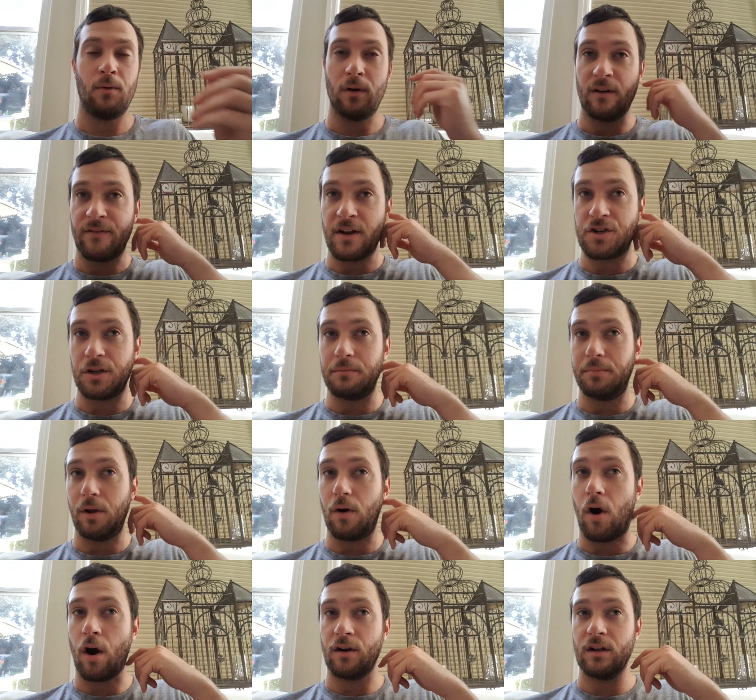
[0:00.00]
you want to eventually
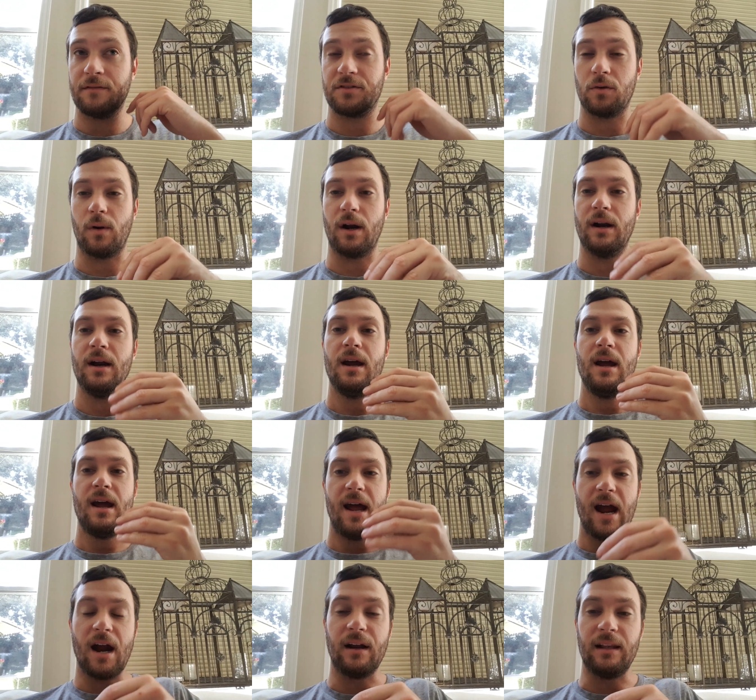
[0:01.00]
blow hard enough to where
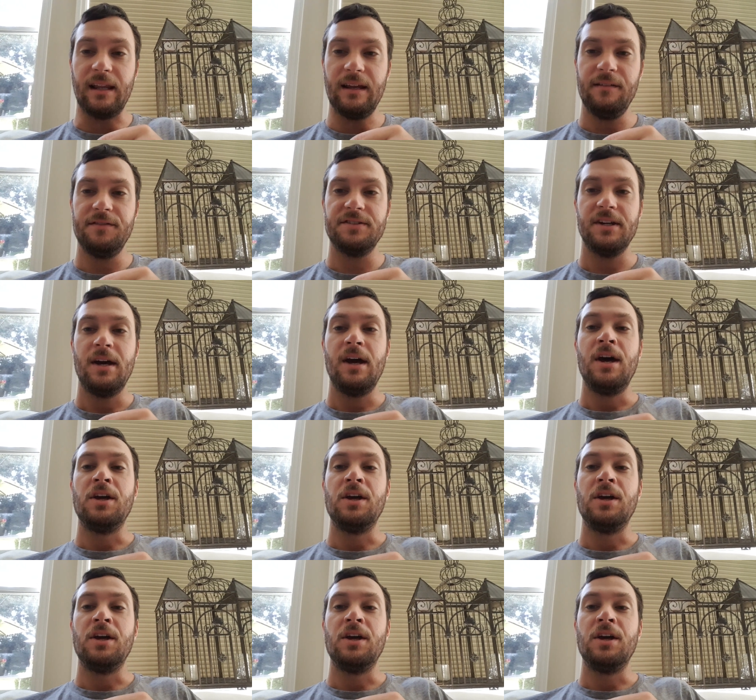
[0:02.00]
air leaves,